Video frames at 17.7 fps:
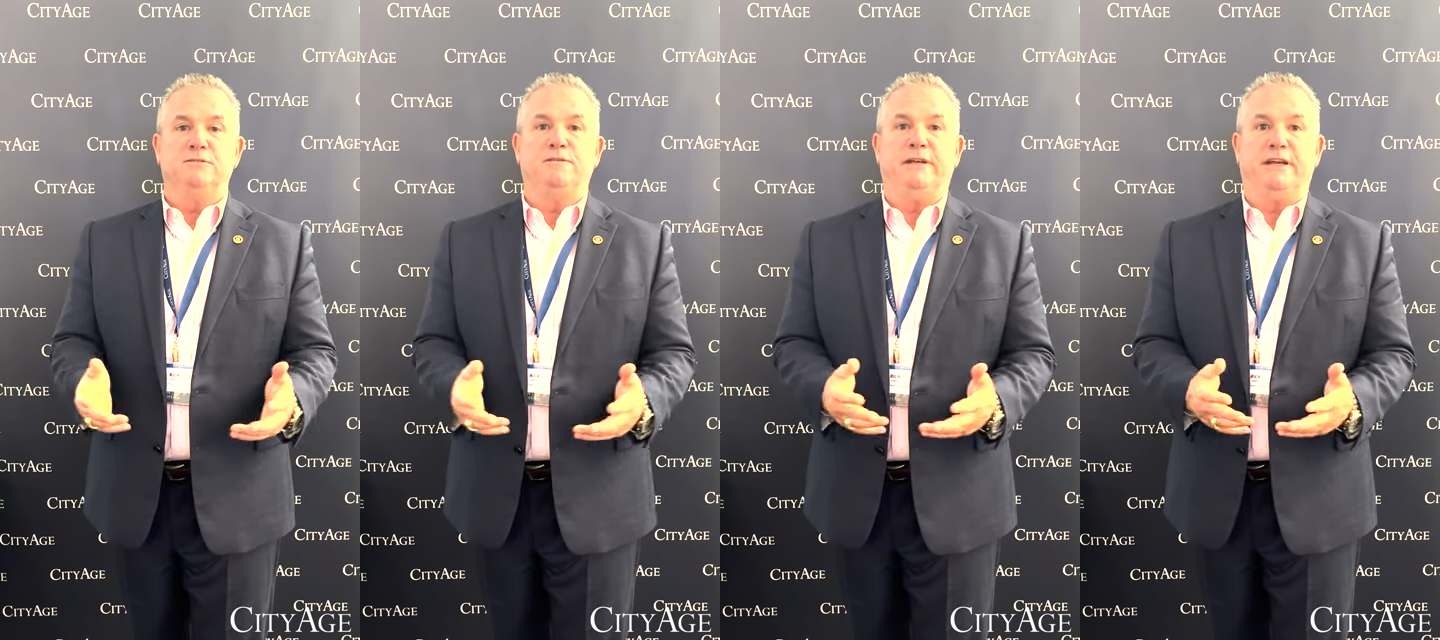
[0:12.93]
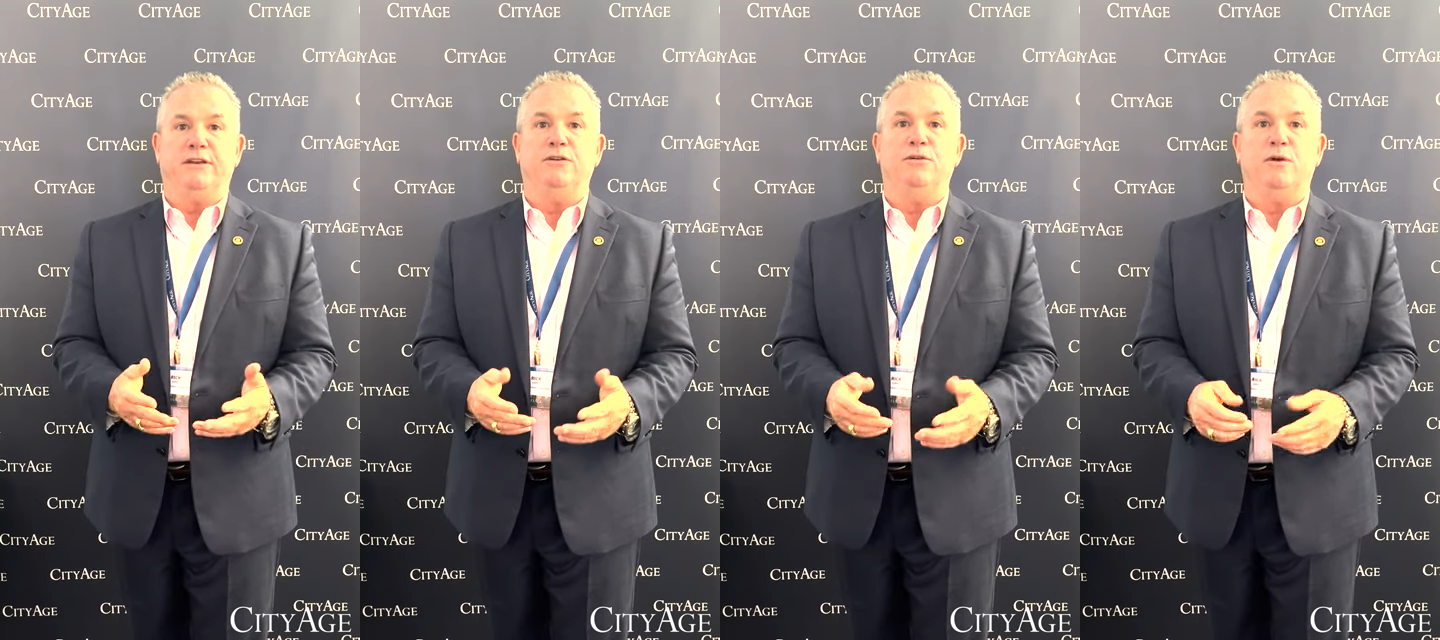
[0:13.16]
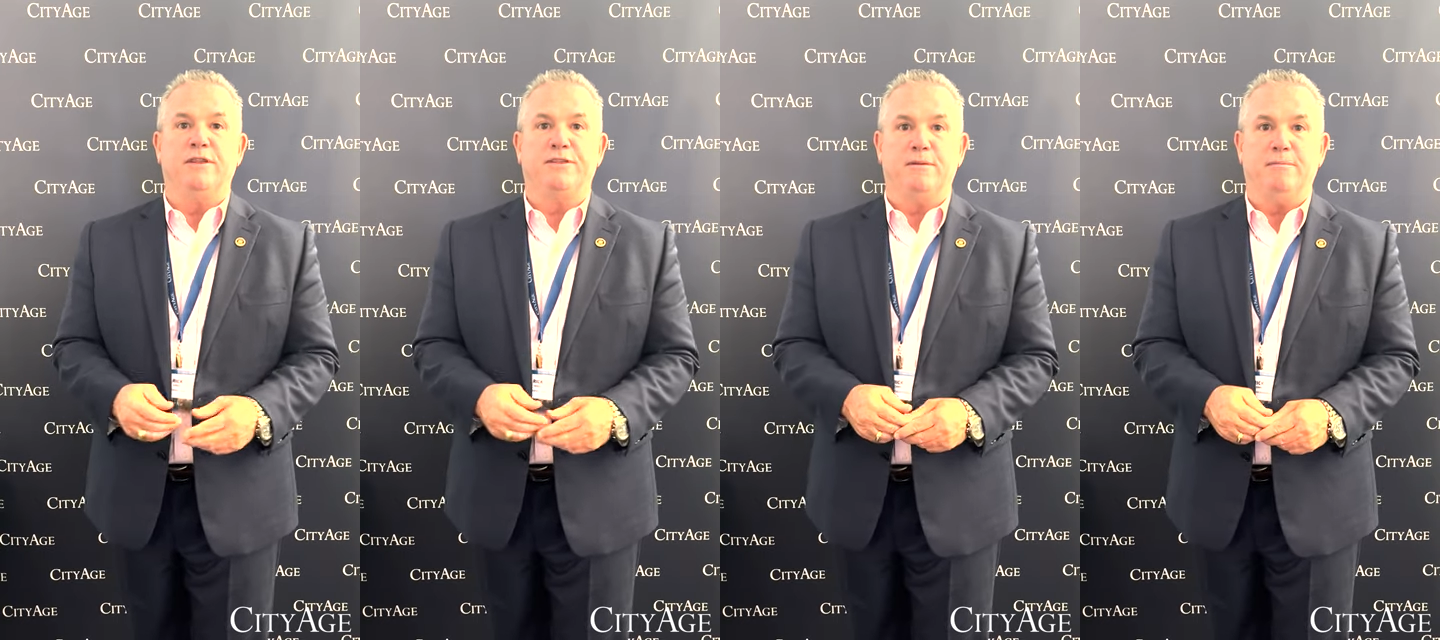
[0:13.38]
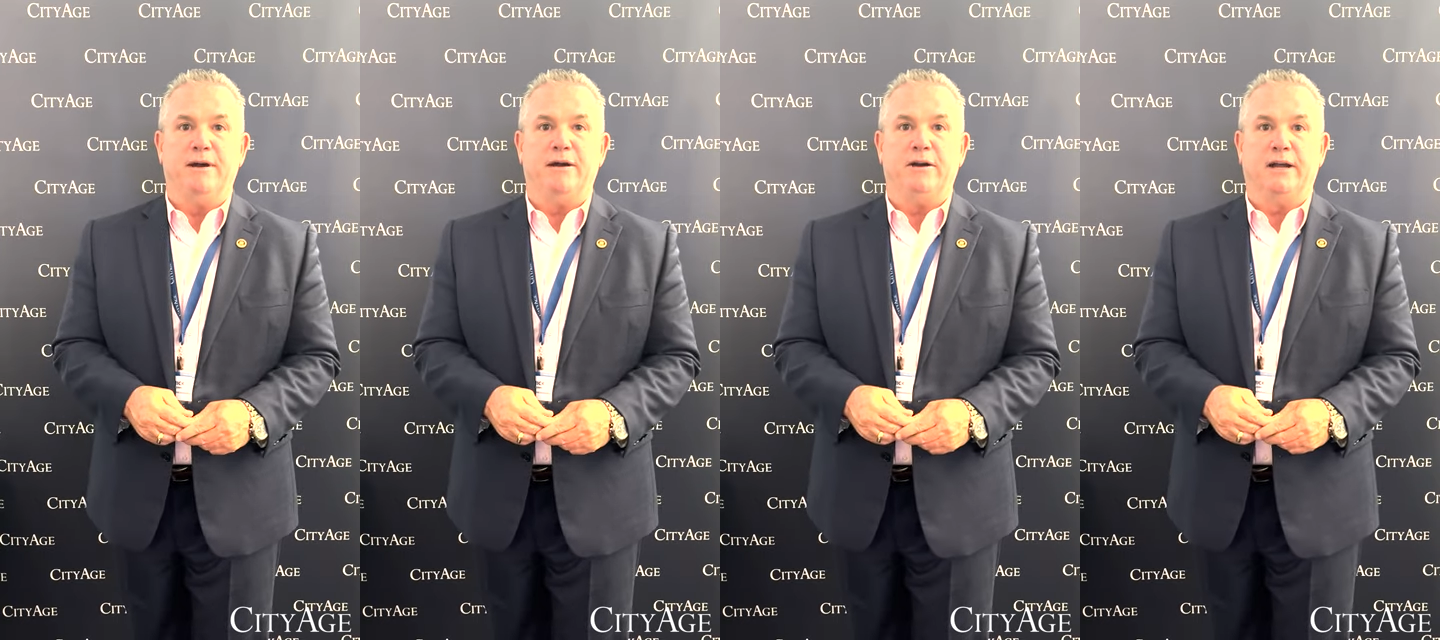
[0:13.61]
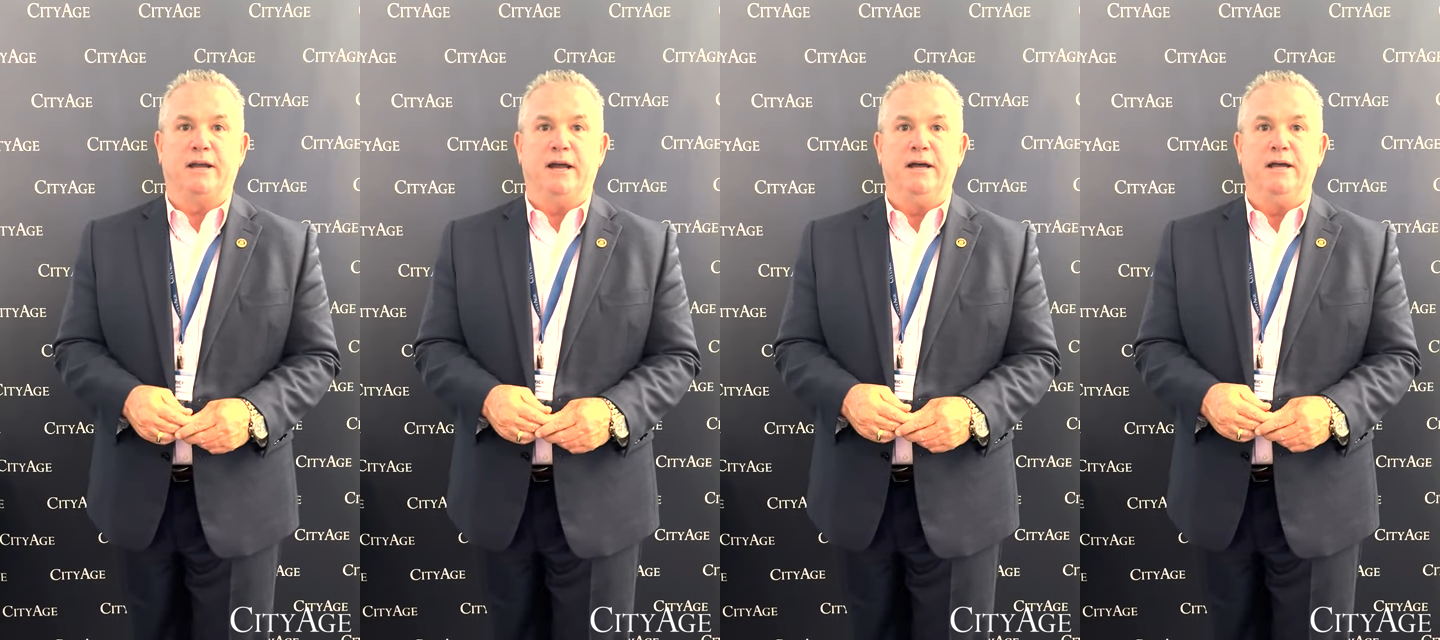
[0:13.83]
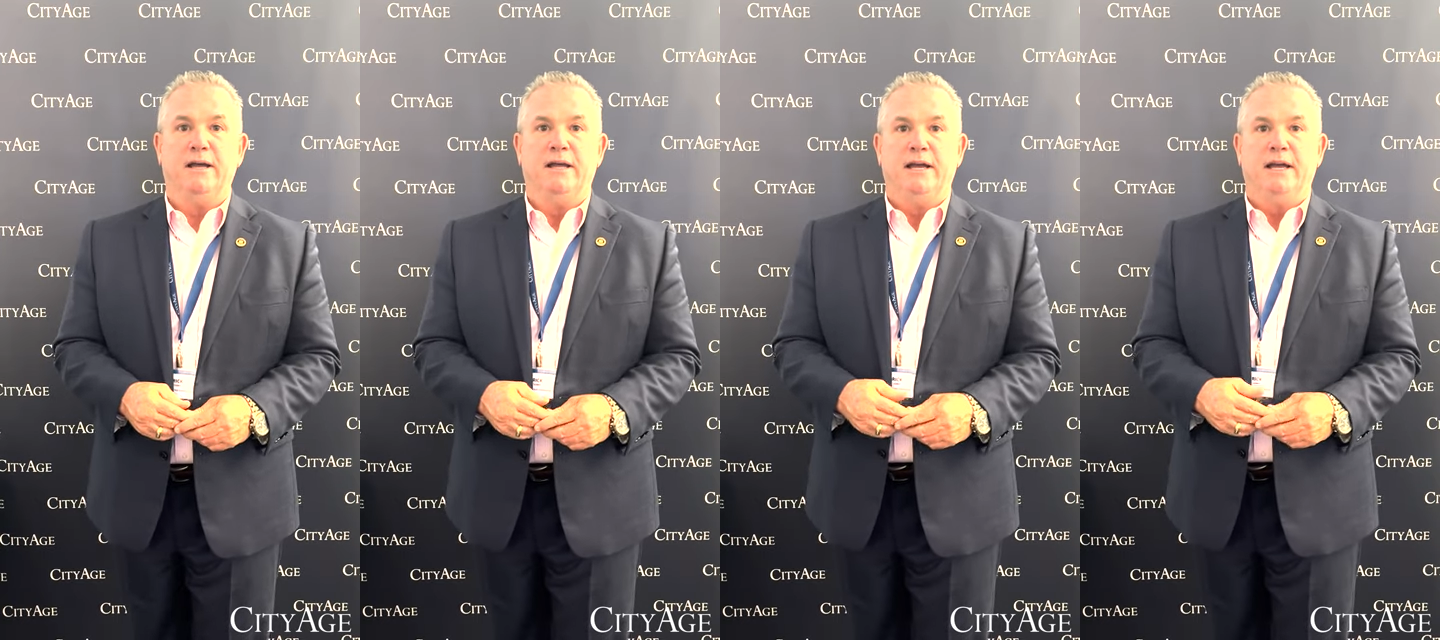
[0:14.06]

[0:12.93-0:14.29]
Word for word: fleet in North America,